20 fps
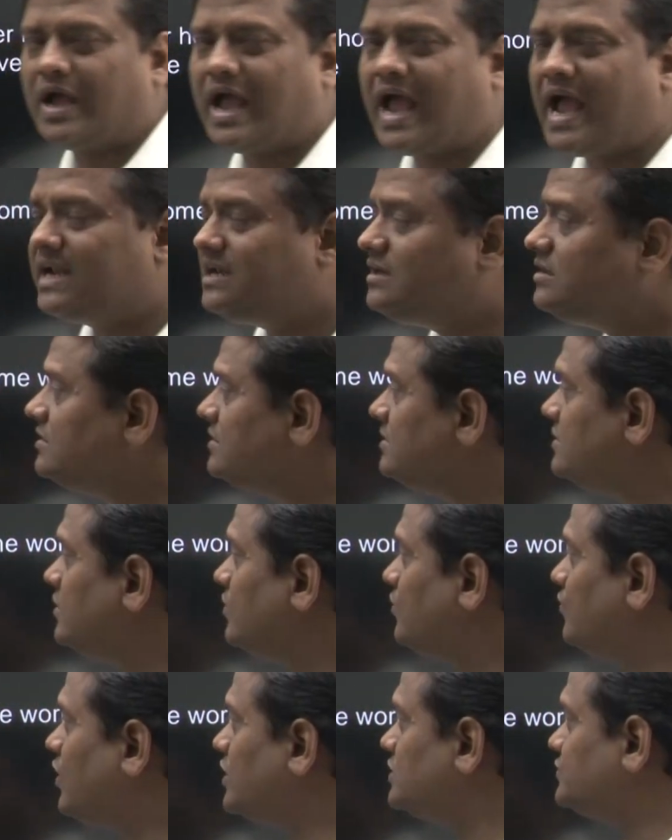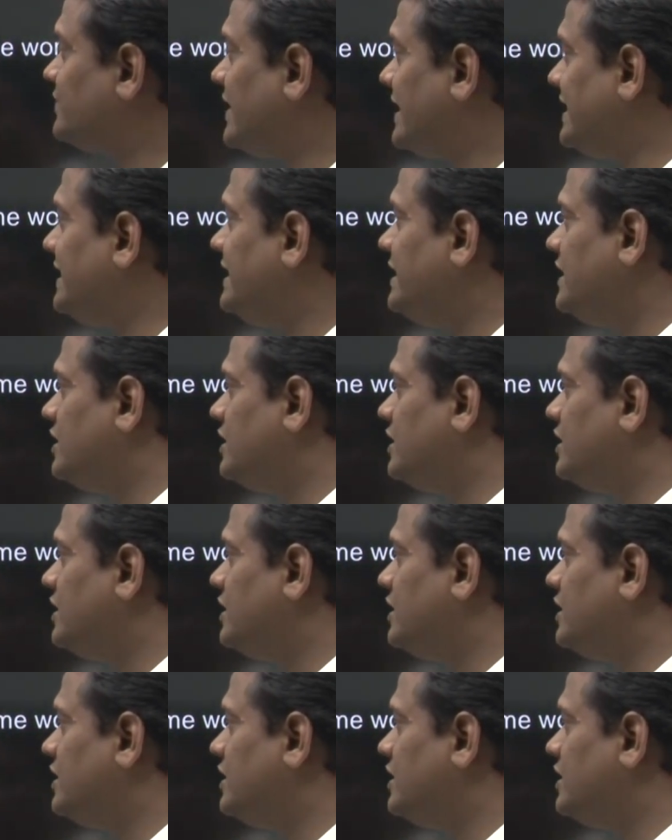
N was very